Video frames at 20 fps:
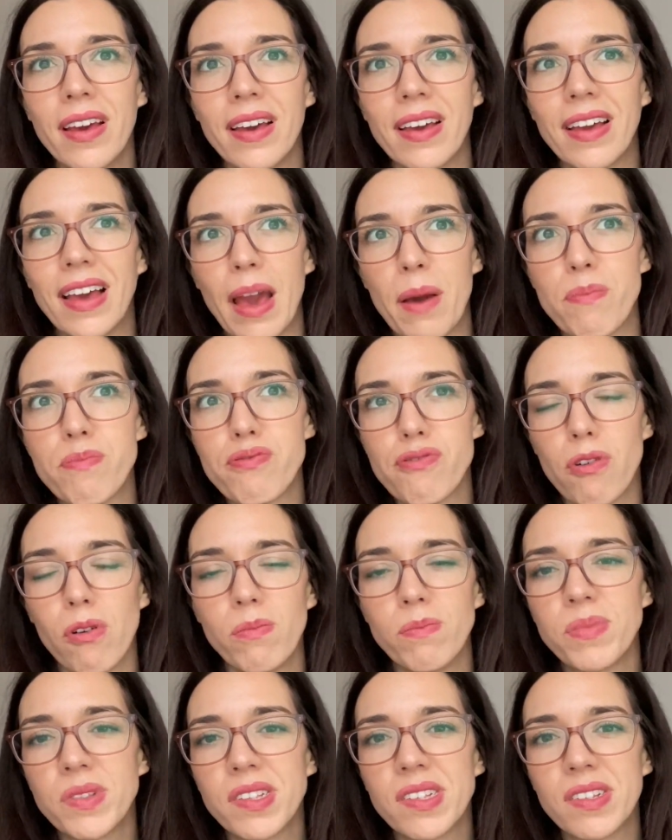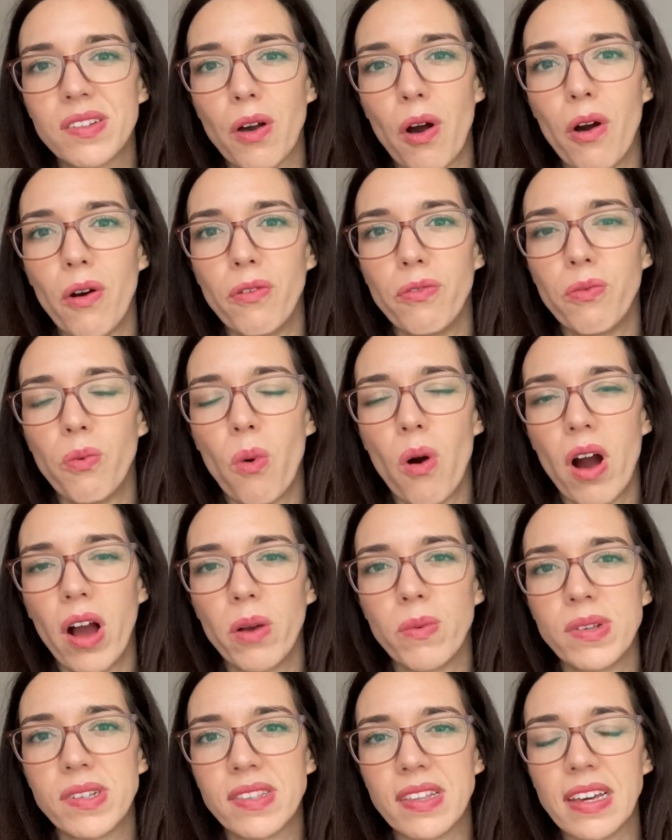get prompts of what I
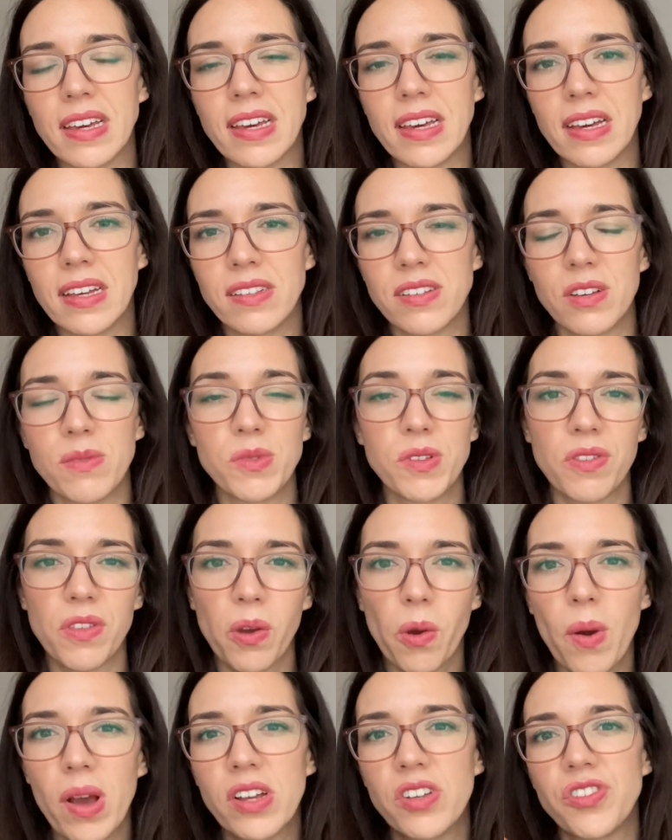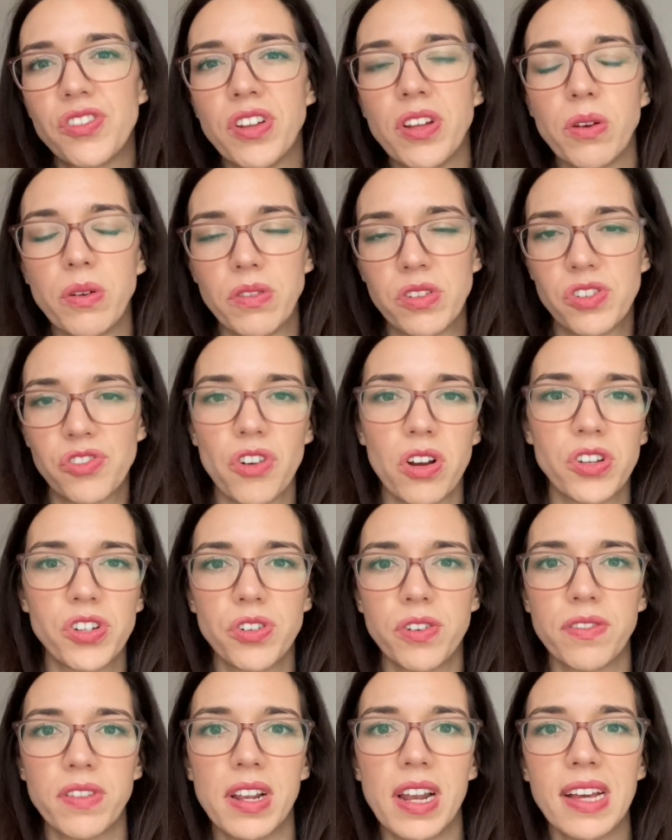was thinking in terms of the questioning or the structure
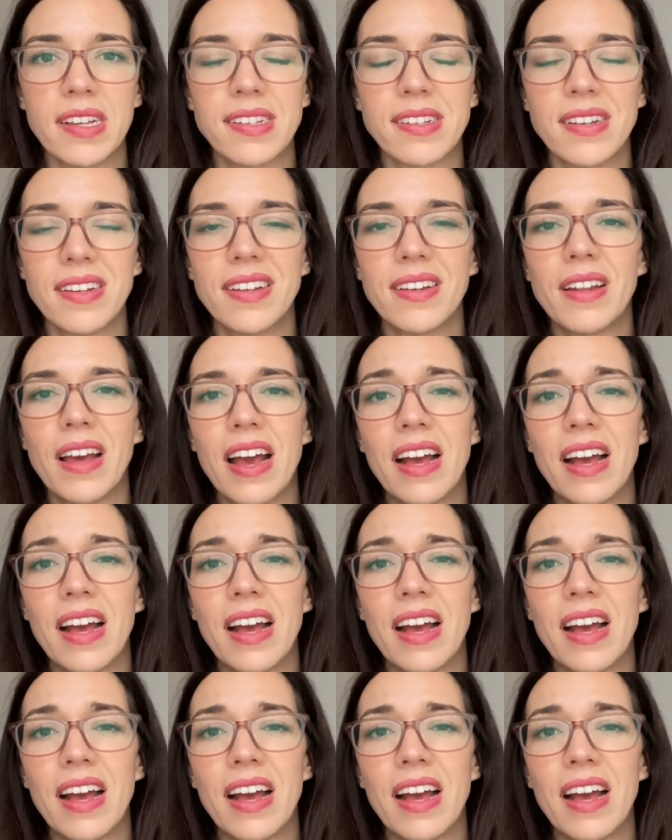of the lesson.